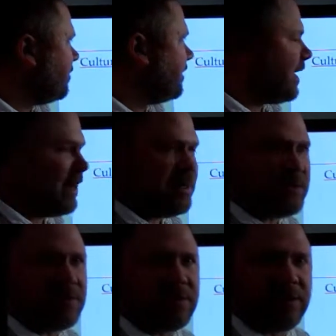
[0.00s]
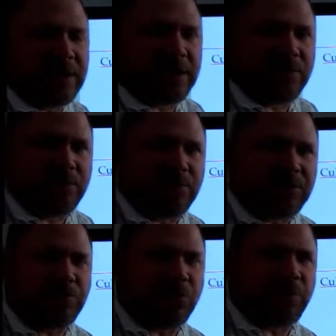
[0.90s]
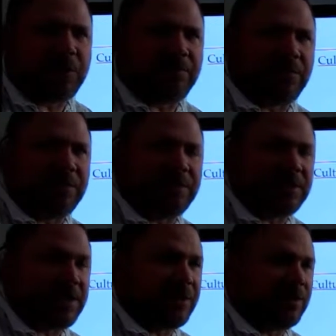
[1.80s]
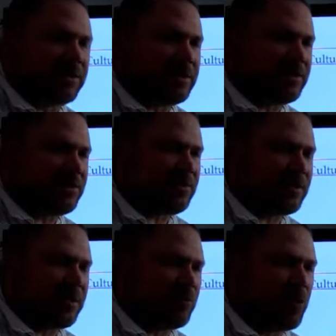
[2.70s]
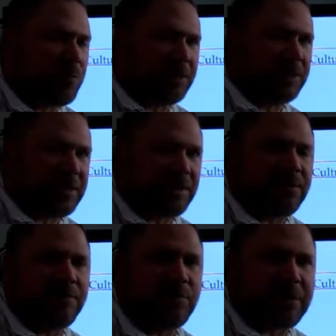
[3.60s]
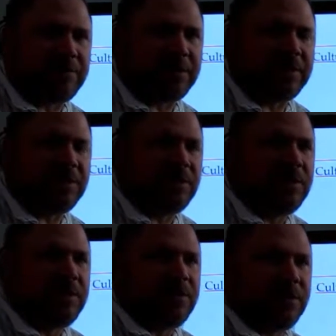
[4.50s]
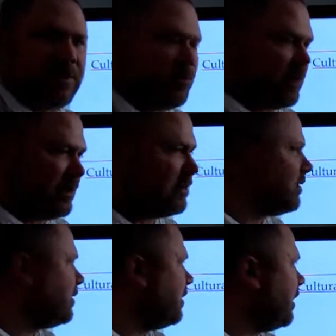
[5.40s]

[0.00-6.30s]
sex, much more prevalent today, or at least openly prevalent than it was